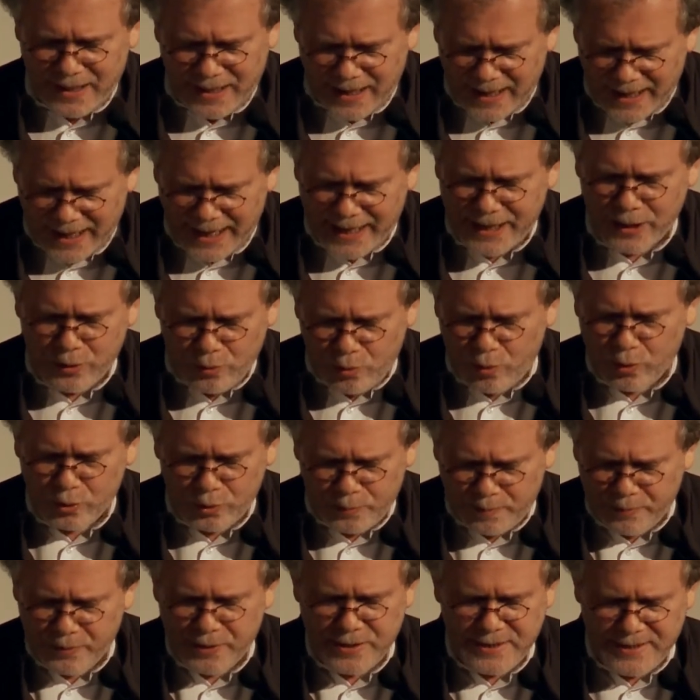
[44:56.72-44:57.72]
I quote
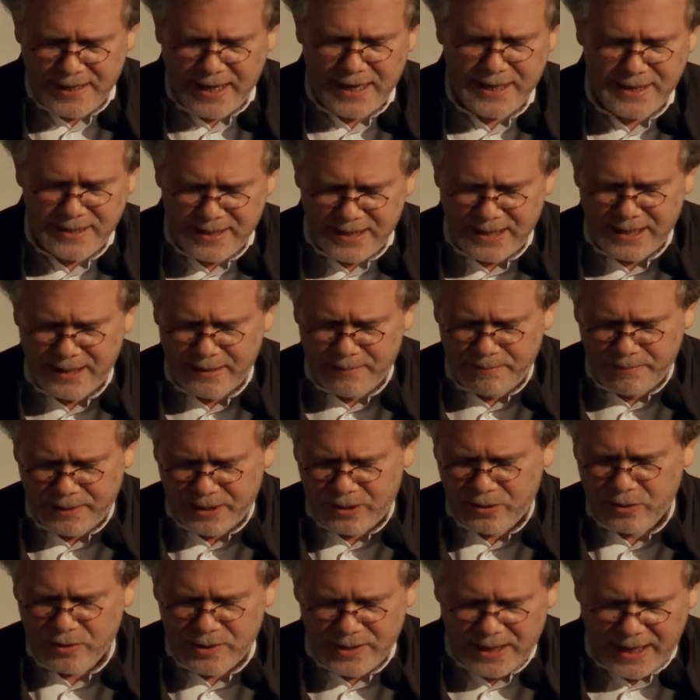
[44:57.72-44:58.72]
precisely
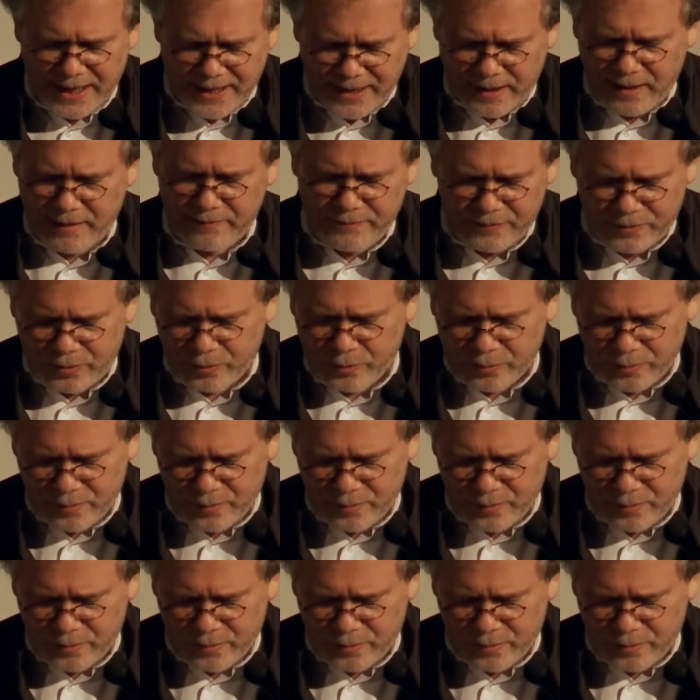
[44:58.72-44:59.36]
because I have to